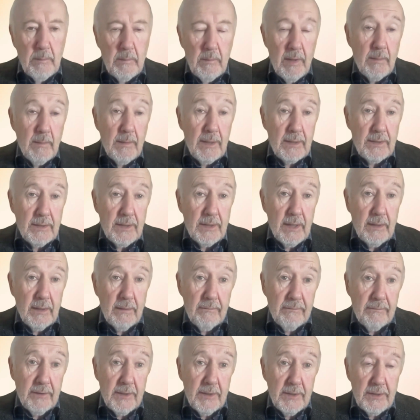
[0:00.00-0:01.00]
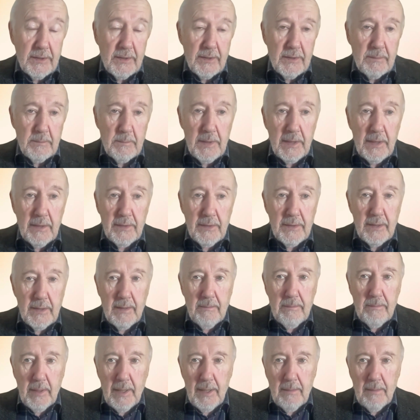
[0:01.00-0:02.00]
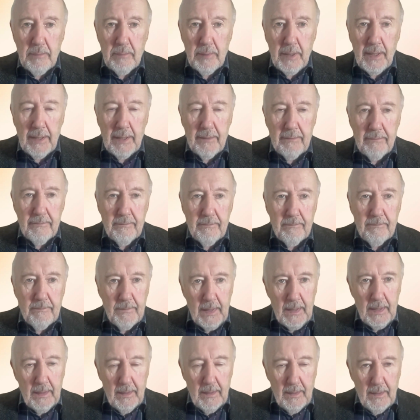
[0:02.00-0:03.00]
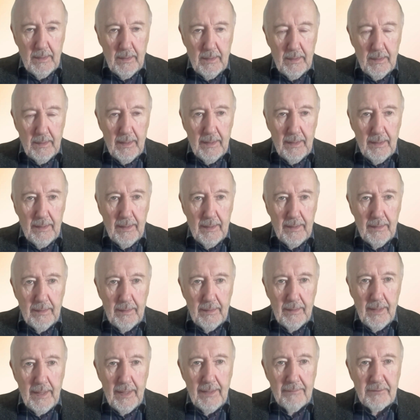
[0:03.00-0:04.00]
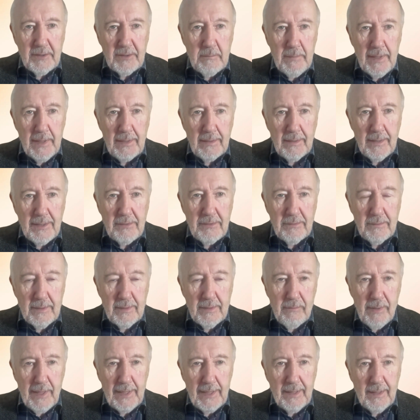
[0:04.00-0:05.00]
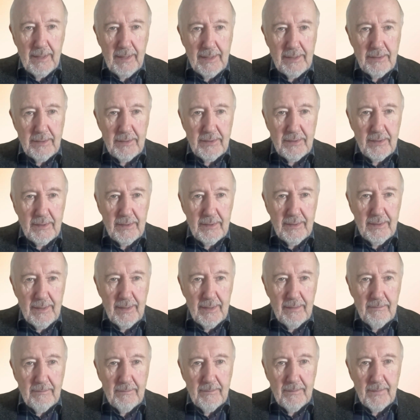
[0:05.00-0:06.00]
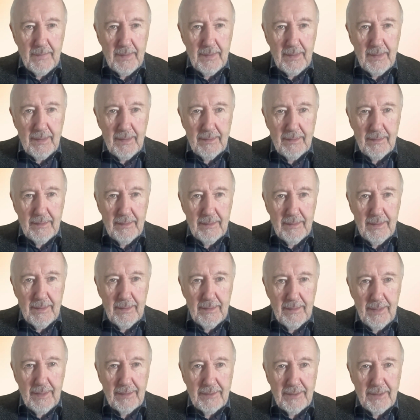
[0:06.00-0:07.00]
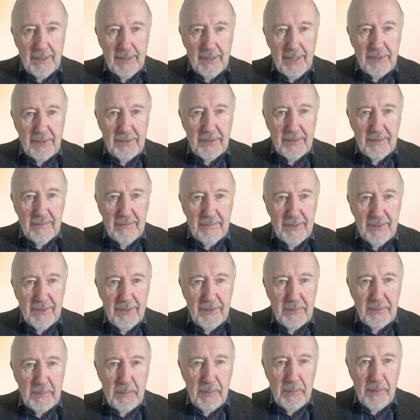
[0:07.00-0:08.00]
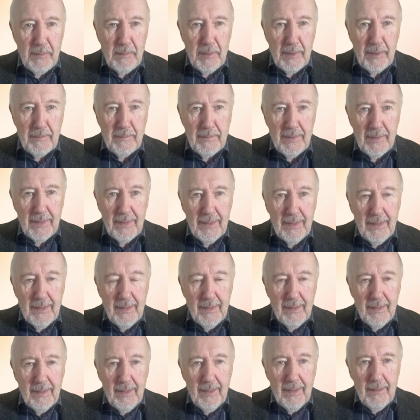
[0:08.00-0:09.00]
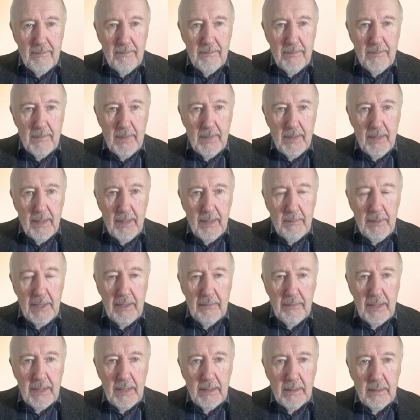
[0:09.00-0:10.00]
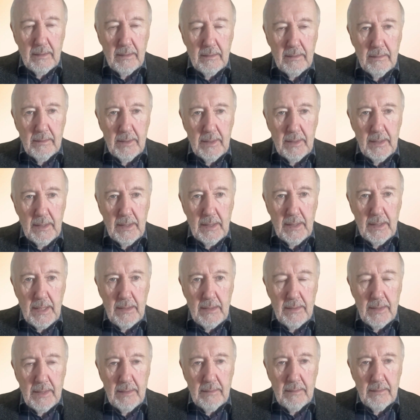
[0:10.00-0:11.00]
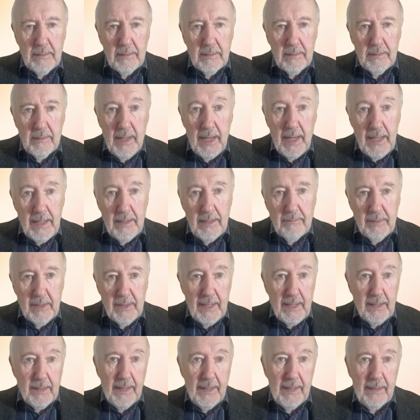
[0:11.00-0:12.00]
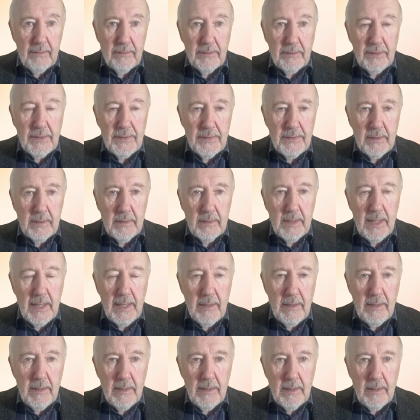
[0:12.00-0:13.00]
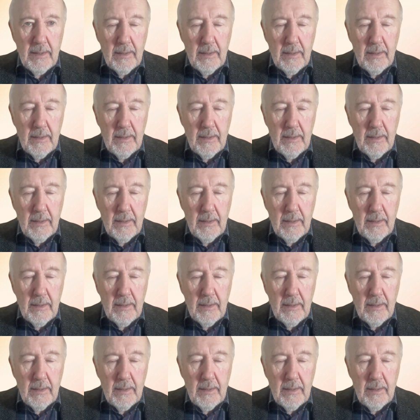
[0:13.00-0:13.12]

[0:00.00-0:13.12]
maybe I'll take it first, just because I'm kind of I have to meet the regulators, and that's less Don's problem. I mean, I think the key thing that they have laid out is that they